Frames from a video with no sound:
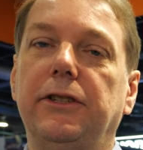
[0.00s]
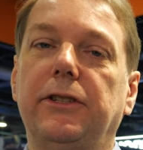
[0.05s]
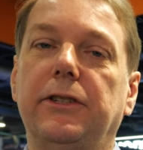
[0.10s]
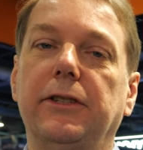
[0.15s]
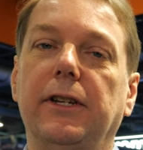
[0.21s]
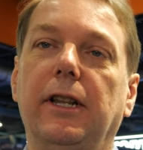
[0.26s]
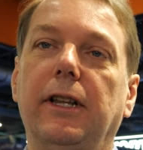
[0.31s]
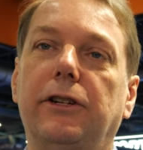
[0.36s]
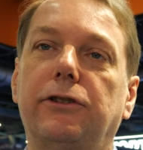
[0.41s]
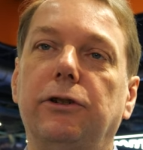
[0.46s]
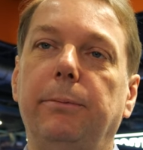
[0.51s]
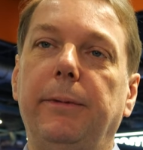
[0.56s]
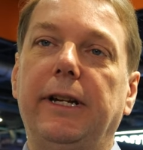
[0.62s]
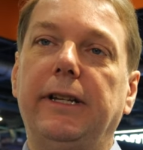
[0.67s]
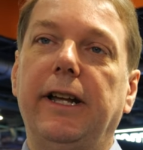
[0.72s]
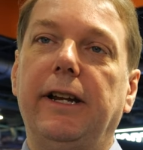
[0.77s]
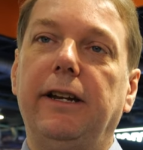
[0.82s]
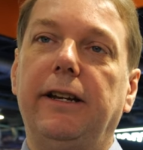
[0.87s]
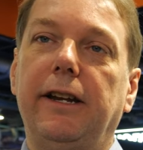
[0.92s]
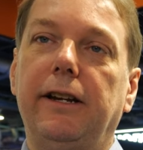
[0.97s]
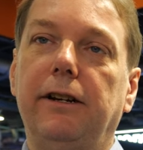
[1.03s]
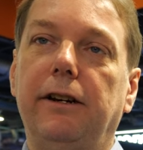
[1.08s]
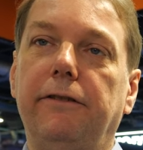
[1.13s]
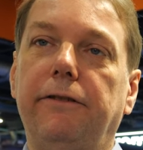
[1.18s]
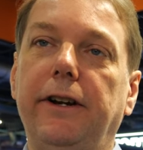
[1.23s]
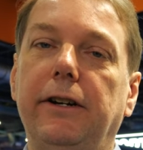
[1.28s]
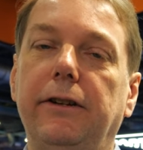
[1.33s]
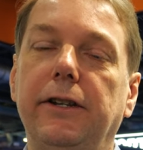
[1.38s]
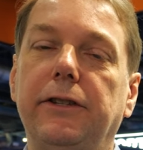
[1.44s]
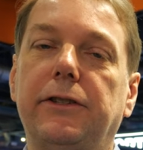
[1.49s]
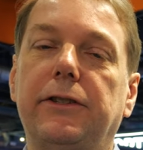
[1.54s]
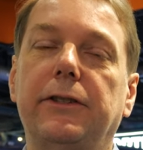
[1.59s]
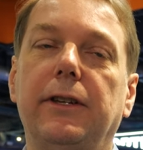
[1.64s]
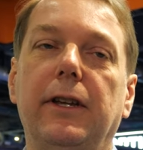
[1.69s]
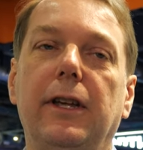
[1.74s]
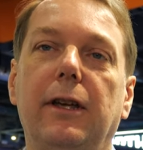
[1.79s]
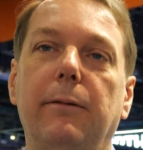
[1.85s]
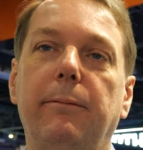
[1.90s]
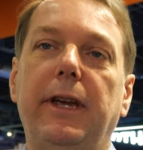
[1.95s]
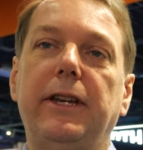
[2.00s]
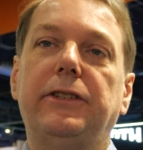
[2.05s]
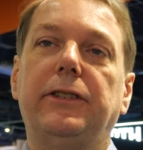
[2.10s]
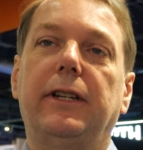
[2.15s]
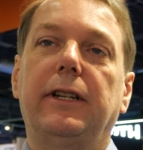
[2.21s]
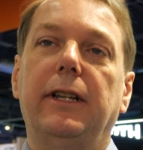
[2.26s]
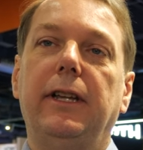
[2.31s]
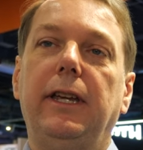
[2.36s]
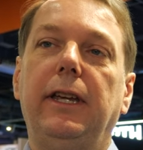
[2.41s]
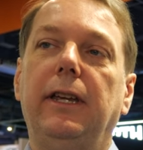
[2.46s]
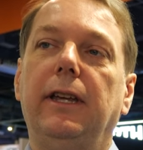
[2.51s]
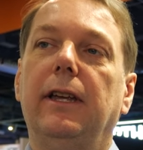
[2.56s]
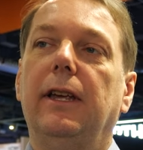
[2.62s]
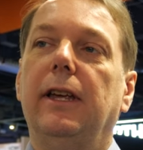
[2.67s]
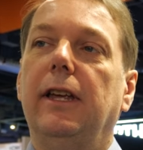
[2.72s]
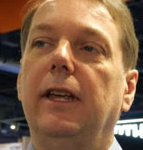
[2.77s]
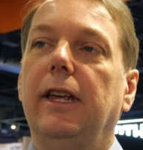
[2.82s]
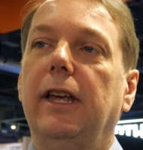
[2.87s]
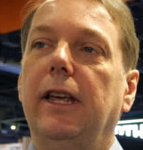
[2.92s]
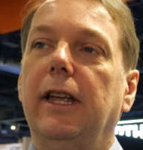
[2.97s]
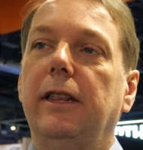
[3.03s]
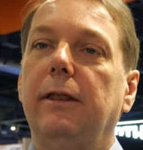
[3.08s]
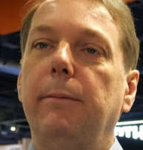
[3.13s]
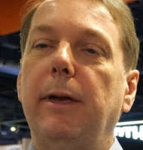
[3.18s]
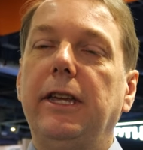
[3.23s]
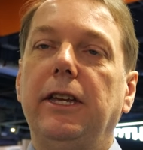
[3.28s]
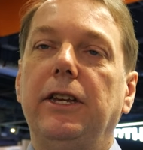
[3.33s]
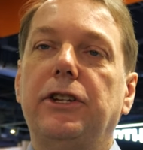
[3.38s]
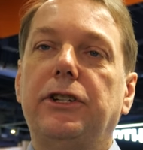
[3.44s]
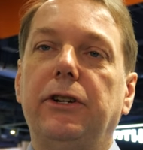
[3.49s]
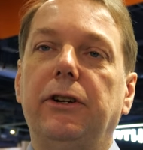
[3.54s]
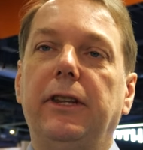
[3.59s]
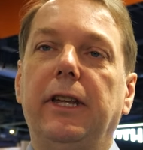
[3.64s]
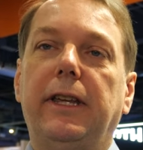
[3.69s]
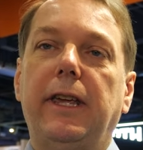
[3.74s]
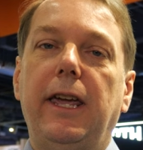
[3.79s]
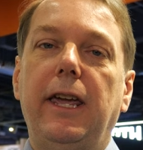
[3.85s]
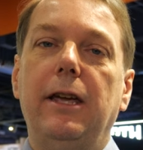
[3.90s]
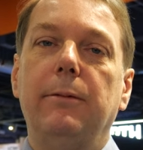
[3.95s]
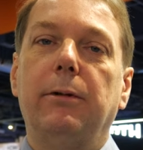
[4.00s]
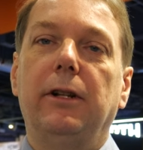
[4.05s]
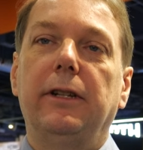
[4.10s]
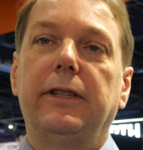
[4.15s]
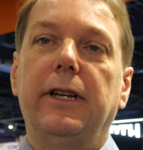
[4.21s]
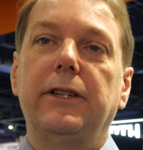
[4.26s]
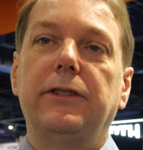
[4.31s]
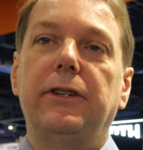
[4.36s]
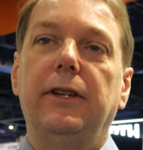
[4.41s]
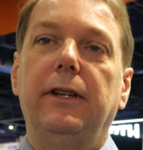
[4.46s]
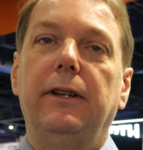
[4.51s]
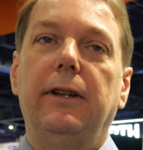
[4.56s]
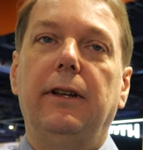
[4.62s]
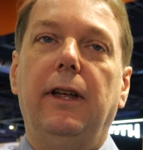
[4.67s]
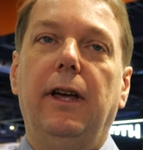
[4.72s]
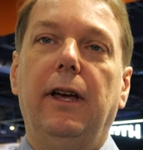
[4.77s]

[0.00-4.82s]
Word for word: This is electromagnetic interference, basically making sure the cable doesn't